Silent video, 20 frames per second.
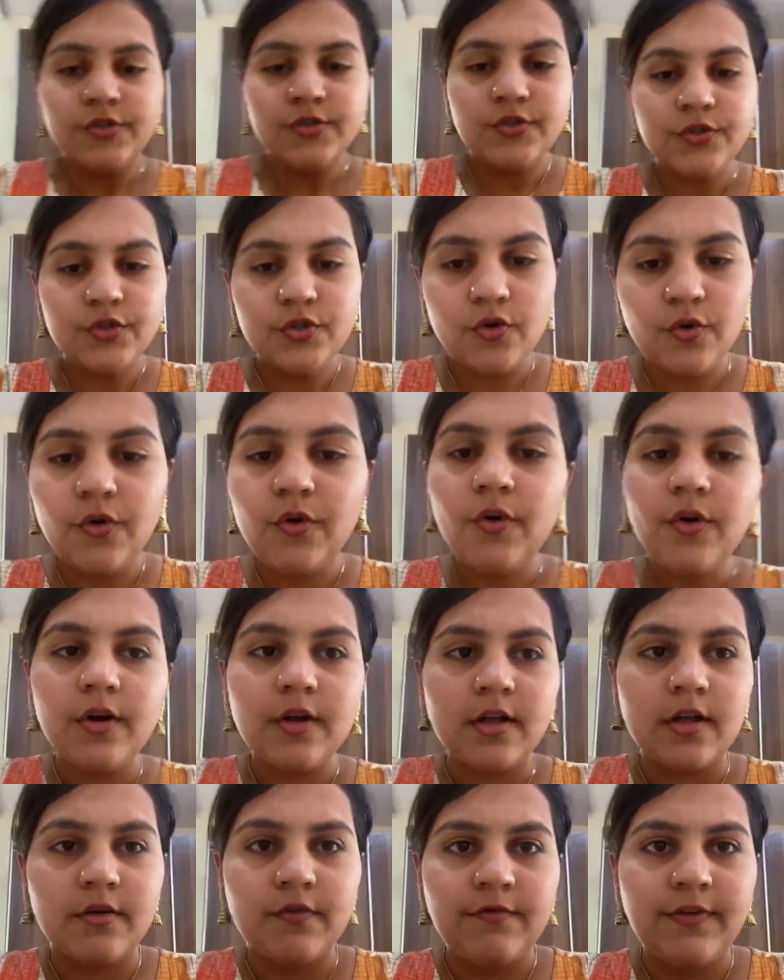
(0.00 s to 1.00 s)
So
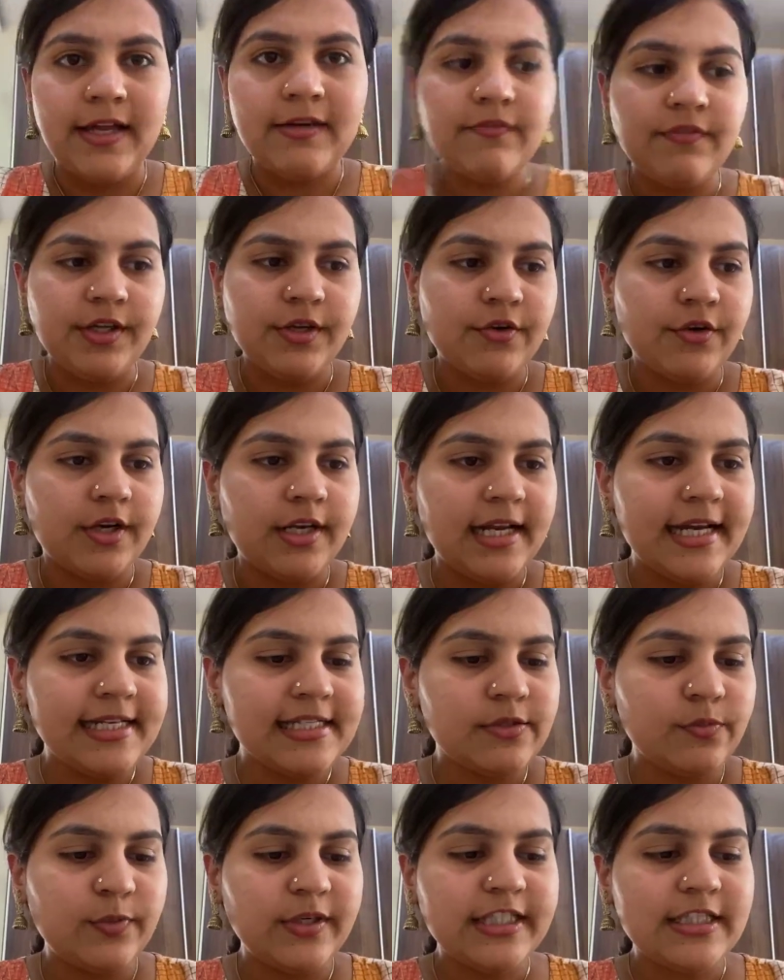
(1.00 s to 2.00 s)
when we
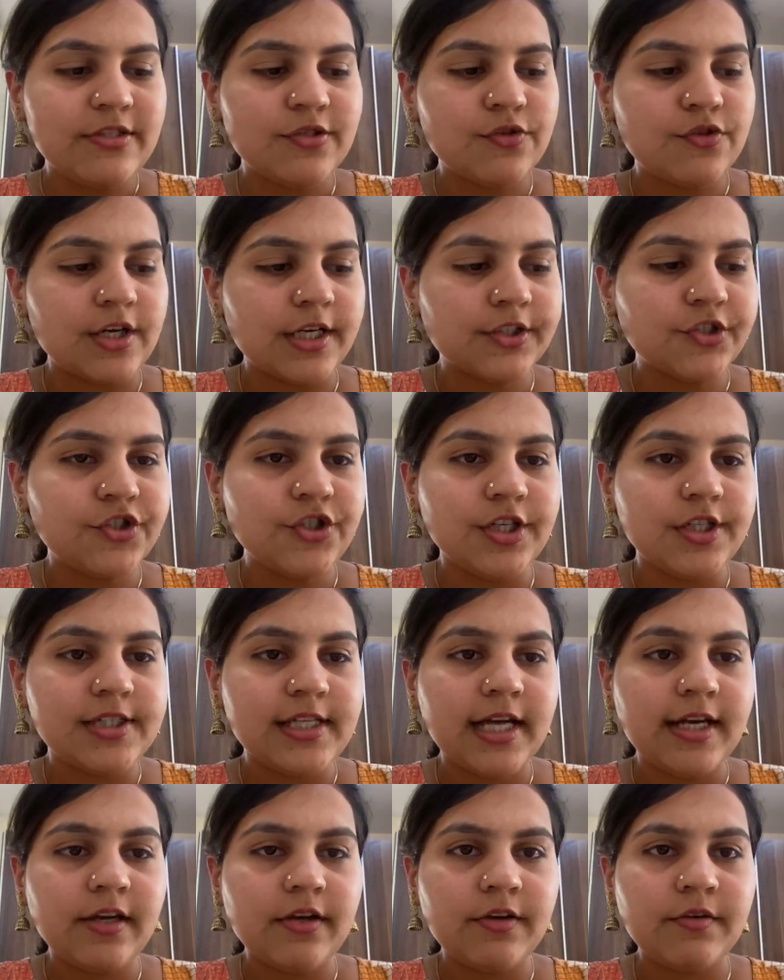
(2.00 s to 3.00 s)
realize which structures are
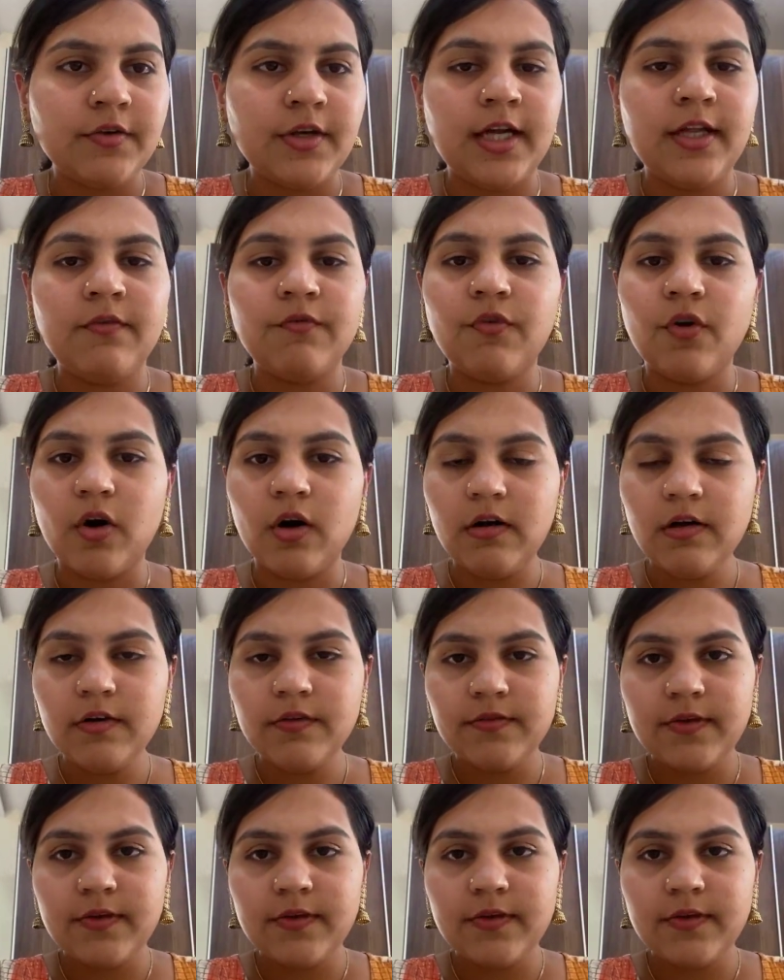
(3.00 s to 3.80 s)
involved,